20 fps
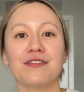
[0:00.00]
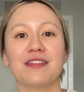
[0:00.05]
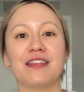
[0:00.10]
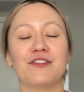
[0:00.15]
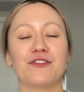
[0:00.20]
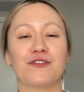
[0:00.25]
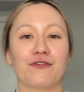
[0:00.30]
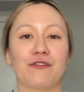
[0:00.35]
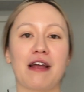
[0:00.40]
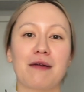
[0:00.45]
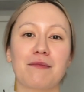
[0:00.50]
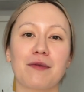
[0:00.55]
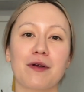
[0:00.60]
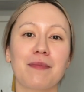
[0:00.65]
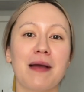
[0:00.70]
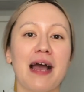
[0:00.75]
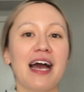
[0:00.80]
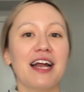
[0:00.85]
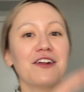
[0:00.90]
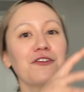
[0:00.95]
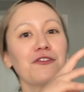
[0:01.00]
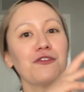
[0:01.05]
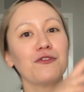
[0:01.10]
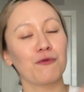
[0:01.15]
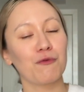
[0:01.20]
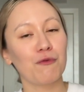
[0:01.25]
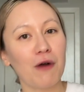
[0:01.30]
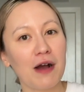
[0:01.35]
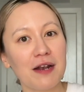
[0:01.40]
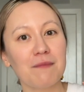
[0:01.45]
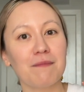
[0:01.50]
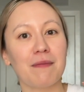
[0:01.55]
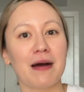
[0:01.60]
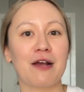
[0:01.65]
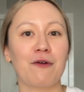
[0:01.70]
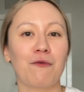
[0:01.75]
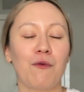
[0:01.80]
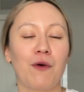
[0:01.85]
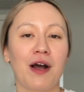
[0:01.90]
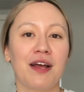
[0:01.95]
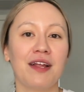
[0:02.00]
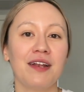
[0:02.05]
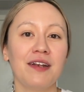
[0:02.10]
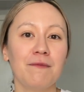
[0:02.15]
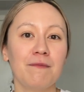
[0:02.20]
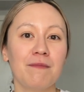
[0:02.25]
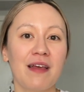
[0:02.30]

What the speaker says: these grammar patterns one by one